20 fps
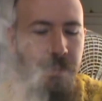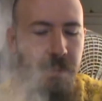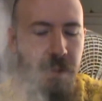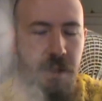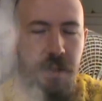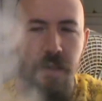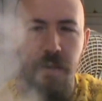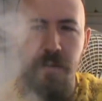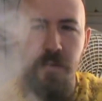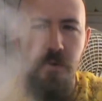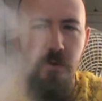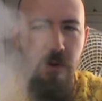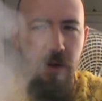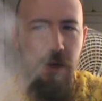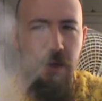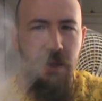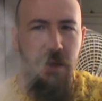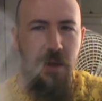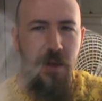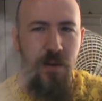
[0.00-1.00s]
A little
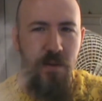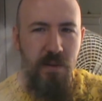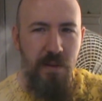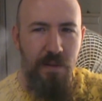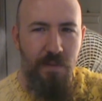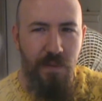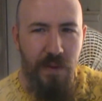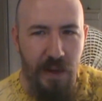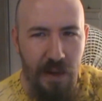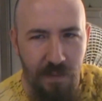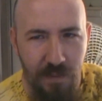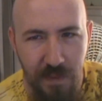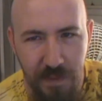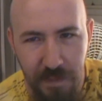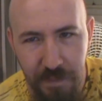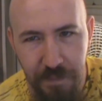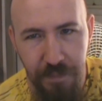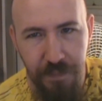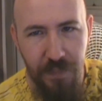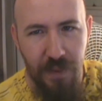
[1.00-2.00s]
dry at the end of those.
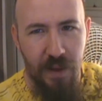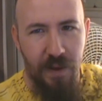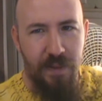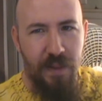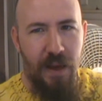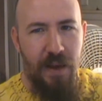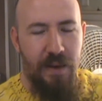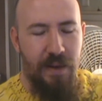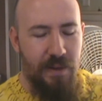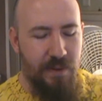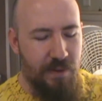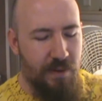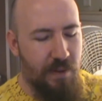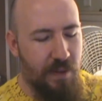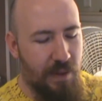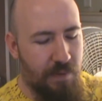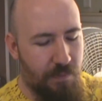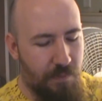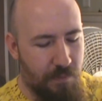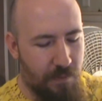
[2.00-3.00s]
And that's
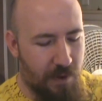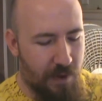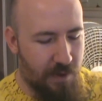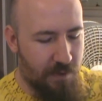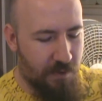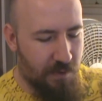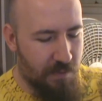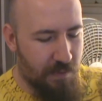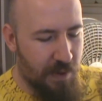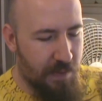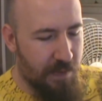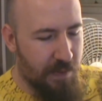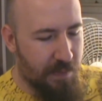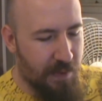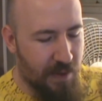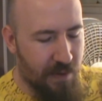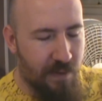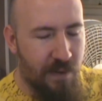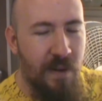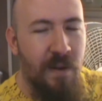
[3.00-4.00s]
11 watts, so maybe
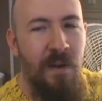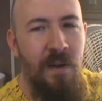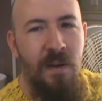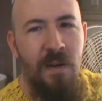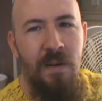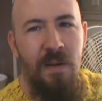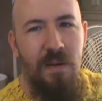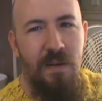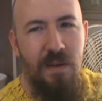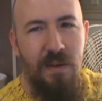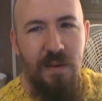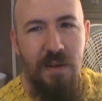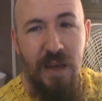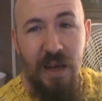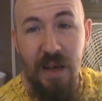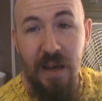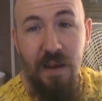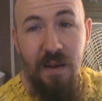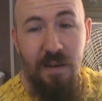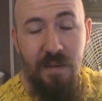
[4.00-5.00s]
about
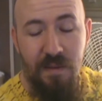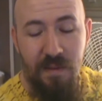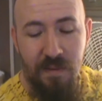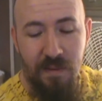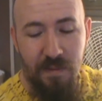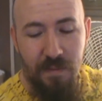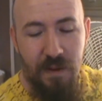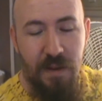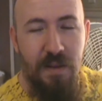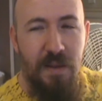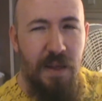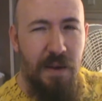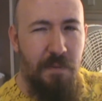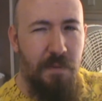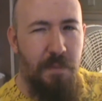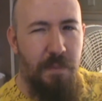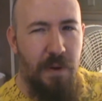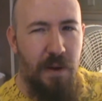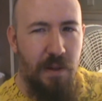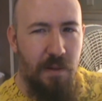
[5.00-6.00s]
10. I think
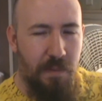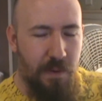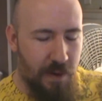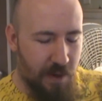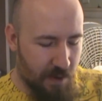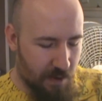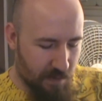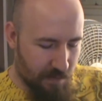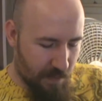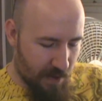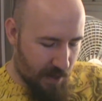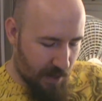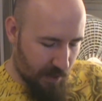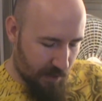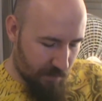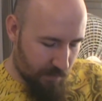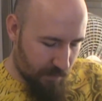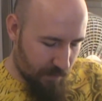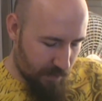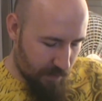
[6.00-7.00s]
would probably be a good max
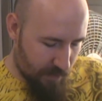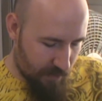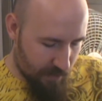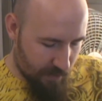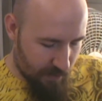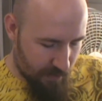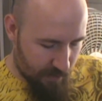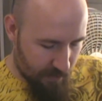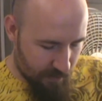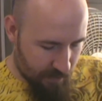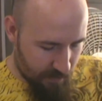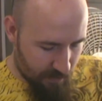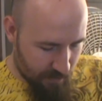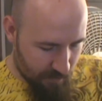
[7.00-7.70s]
for this thing.